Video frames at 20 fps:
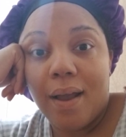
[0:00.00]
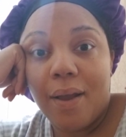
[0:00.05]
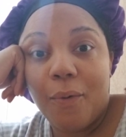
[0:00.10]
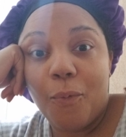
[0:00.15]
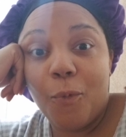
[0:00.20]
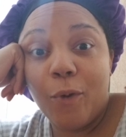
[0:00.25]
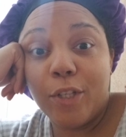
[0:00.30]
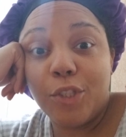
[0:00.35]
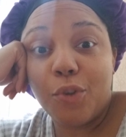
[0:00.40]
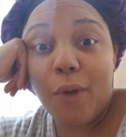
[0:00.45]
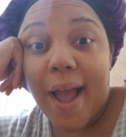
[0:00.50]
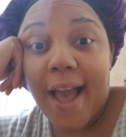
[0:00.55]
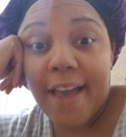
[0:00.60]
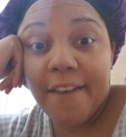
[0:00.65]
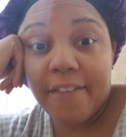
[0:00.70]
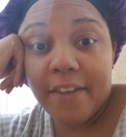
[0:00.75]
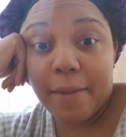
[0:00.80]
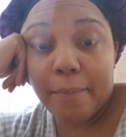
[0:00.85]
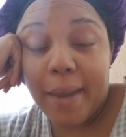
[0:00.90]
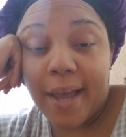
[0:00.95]
we're
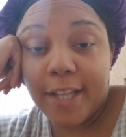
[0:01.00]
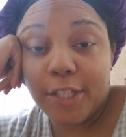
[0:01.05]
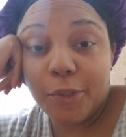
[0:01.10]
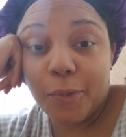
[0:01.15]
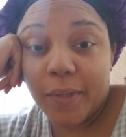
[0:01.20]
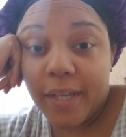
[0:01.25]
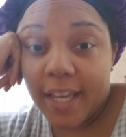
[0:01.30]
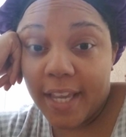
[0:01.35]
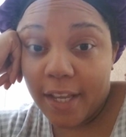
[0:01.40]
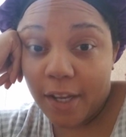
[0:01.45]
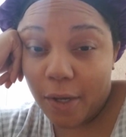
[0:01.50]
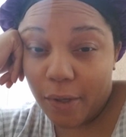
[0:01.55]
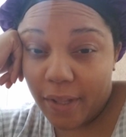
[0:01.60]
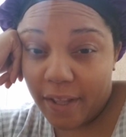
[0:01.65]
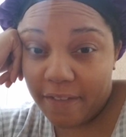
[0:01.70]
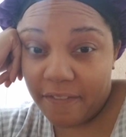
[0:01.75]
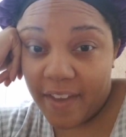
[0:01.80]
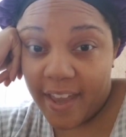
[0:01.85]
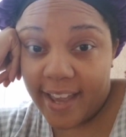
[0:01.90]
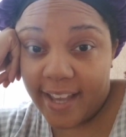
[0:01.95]
driving. Mind you, we can't go
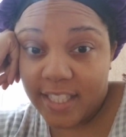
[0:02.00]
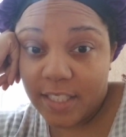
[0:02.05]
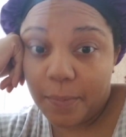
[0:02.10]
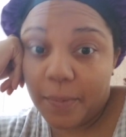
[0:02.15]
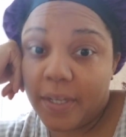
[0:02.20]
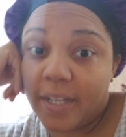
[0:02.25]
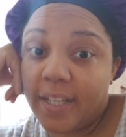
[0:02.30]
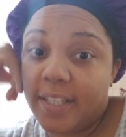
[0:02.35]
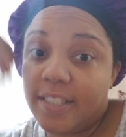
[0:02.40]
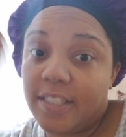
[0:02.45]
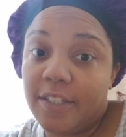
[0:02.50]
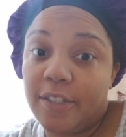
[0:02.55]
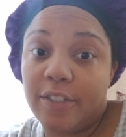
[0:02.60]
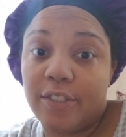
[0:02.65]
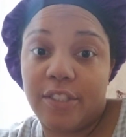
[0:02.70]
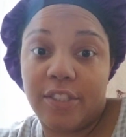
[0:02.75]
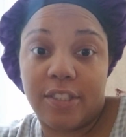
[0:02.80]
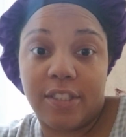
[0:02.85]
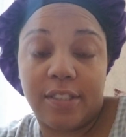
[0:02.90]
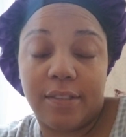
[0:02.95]
that fast because
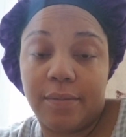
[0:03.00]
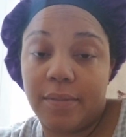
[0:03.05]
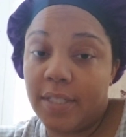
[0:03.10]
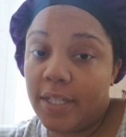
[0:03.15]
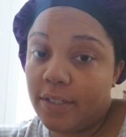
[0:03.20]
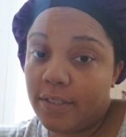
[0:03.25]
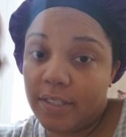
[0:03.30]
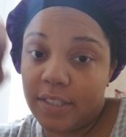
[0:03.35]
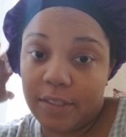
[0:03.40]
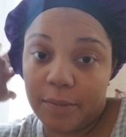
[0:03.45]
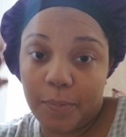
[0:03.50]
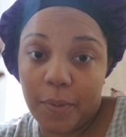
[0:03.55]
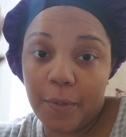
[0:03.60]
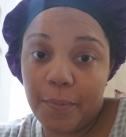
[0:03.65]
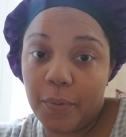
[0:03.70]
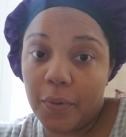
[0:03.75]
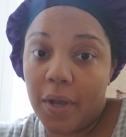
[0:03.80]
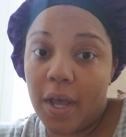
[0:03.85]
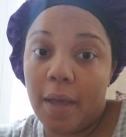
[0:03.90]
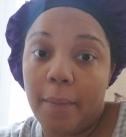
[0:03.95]
there's just
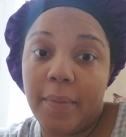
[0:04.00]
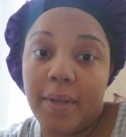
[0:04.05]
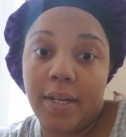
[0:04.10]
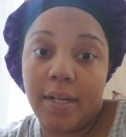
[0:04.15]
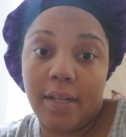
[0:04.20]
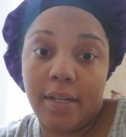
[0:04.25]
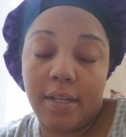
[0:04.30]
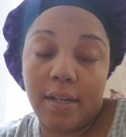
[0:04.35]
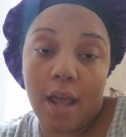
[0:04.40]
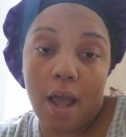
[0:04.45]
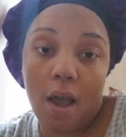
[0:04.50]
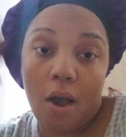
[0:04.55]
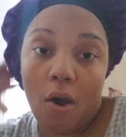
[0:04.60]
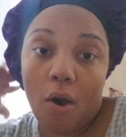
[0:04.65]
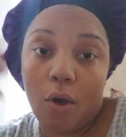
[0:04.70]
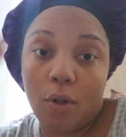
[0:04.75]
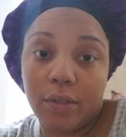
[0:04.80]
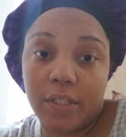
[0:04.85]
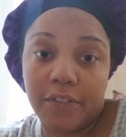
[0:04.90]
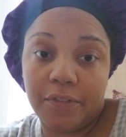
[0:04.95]
people coming in
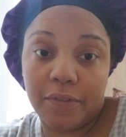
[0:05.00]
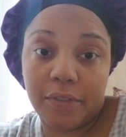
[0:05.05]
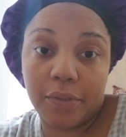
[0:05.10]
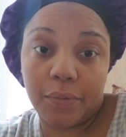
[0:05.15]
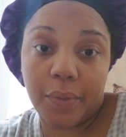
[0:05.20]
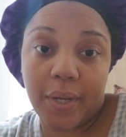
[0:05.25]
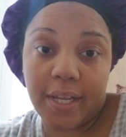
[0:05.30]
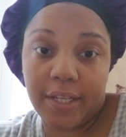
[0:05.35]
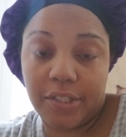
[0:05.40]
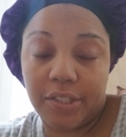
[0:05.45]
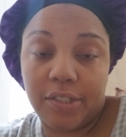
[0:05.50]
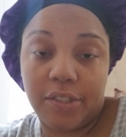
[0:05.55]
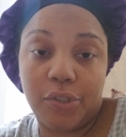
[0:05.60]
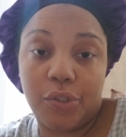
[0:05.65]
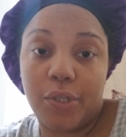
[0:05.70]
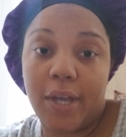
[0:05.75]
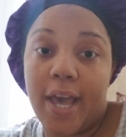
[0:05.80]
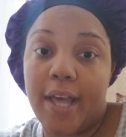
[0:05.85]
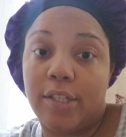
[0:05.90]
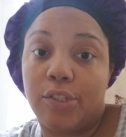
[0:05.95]
all different directions.
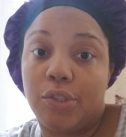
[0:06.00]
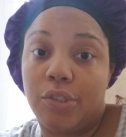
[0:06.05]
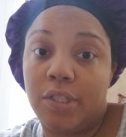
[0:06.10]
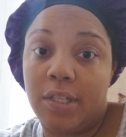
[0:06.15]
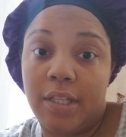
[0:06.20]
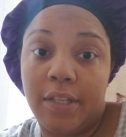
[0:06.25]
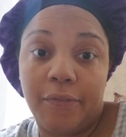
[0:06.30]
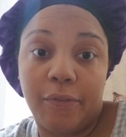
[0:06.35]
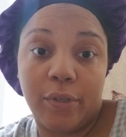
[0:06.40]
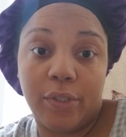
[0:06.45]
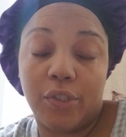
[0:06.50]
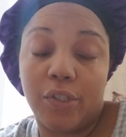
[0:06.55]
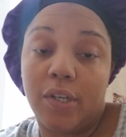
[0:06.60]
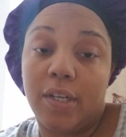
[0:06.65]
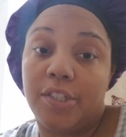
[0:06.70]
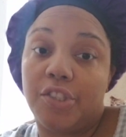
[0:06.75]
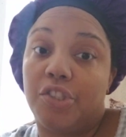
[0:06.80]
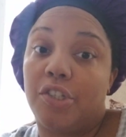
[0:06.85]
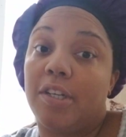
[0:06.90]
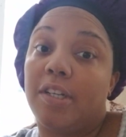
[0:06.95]
You got delivery
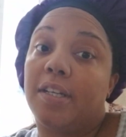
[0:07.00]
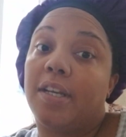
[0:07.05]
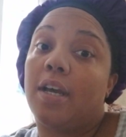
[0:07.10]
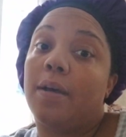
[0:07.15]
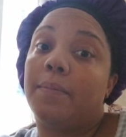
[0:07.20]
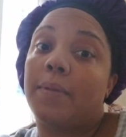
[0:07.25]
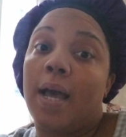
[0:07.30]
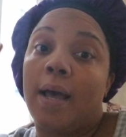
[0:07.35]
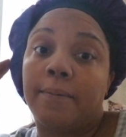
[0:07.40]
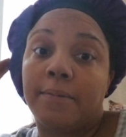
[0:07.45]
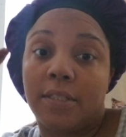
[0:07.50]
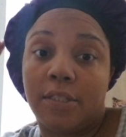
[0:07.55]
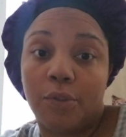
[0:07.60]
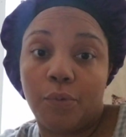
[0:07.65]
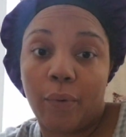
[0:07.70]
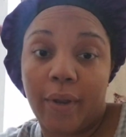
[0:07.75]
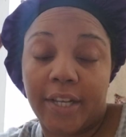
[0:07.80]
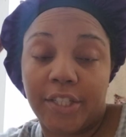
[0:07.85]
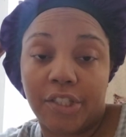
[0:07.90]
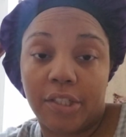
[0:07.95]
trucks trying to come the opposite
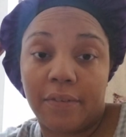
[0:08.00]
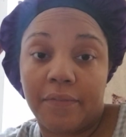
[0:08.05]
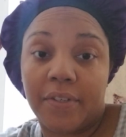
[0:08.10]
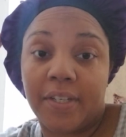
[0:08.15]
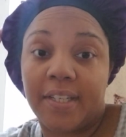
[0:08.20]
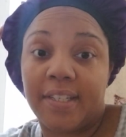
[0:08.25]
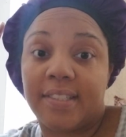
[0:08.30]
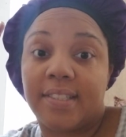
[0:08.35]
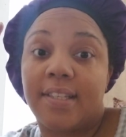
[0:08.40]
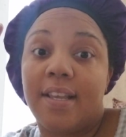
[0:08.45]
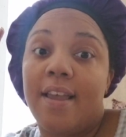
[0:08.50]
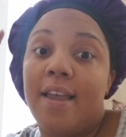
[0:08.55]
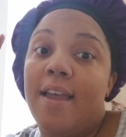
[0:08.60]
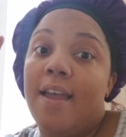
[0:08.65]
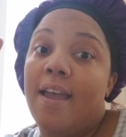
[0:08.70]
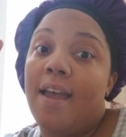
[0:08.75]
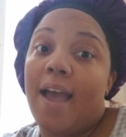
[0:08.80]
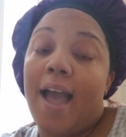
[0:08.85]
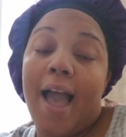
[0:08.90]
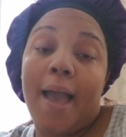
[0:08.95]
direction of us.
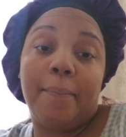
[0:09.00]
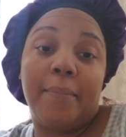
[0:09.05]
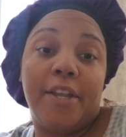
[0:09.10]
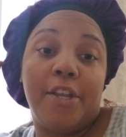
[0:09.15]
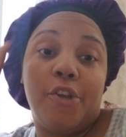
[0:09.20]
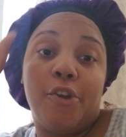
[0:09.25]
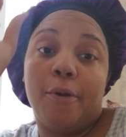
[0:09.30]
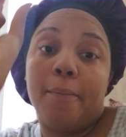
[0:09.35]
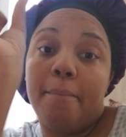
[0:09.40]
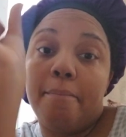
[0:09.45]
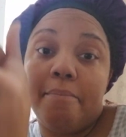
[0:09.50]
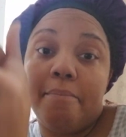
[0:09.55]
I mean, you're